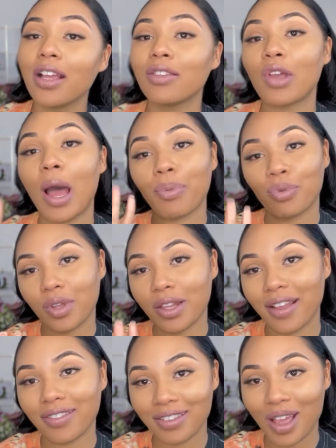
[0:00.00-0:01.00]
top 3
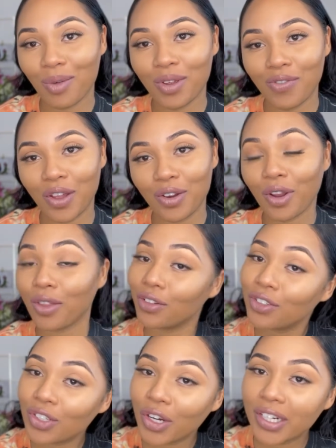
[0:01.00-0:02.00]
lessons that we've learned on
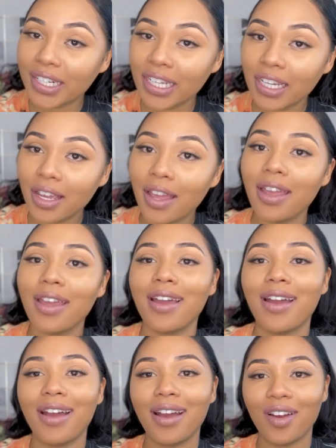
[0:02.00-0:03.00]
this journey
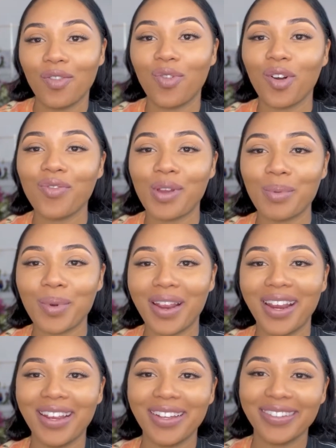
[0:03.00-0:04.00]
for
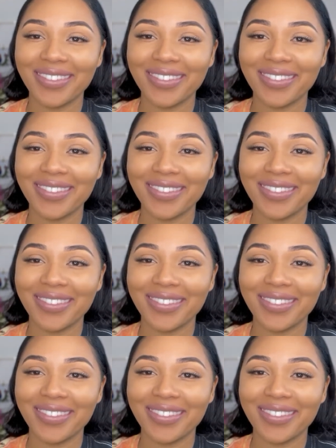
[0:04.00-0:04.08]
February.